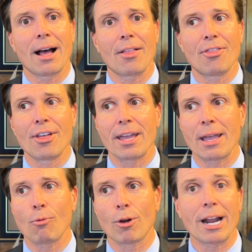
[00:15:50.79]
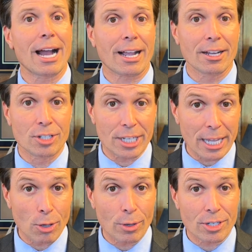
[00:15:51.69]
they were not
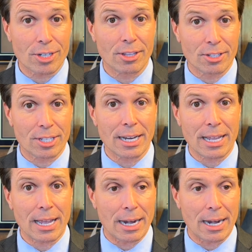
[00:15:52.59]
contiguous to the city.